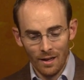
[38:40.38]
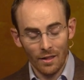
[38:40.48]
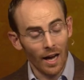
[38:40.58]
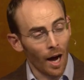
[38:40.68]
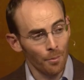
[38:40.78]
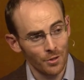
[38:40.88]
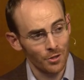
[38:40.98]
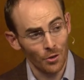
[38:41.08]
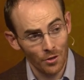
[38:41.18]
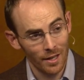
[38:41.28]
The
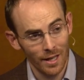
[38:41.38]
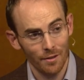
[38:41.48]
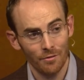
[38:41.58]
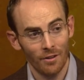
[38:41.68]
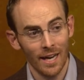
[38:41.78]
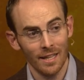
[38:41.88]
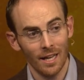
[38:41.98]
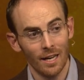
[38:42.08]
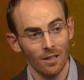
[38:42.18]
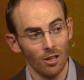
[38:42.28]
opportunity to finally
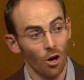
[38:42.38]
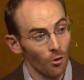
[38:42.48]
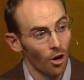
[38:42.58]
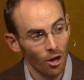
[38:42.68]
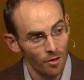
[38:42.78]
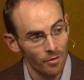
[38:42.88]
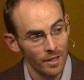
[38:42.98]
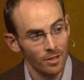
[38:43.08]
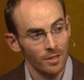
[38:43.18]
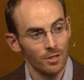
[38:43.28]
unload all of
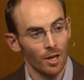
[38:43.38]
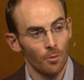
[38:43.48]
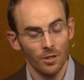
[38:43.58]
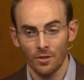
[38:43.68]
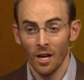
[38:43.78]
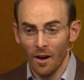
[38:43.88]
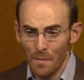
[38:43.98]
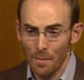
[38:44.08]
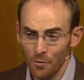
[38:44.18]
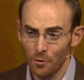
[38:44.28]
this on someone, to
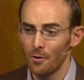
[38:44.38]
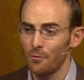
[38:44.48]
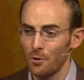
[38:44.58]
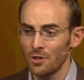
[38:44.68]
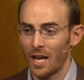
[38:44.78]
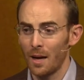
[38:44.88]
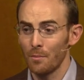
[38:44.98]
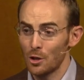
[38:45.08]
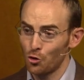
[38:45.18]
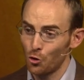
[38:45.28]
maybe for the first time
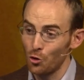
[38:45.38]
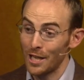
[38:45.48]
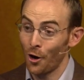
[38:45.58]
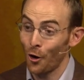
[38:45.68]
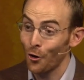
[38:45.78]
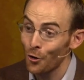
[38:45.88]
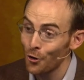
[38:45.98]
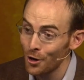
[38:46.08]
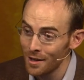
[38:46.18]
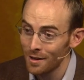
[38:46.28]
be truly
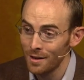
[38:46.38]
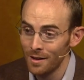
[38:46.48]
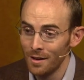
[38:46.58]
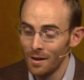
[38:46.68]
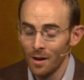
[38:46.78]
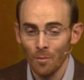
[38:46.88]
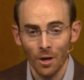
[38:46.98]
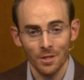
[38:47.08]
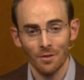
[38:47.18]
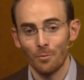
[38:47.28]
heard,
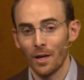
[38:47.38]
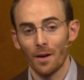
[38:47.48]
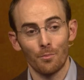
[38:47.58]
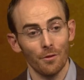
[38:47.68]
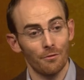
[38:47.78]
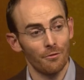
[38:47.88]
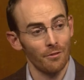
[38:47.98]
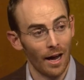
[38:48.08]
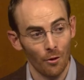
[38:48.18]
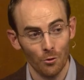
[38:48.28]
must have been a
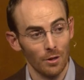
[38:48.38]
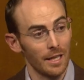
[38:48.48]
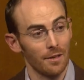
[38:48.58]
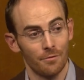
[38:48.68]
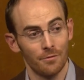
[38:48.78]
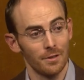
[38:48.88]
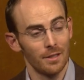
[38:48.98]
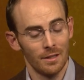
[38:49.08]
profound relief.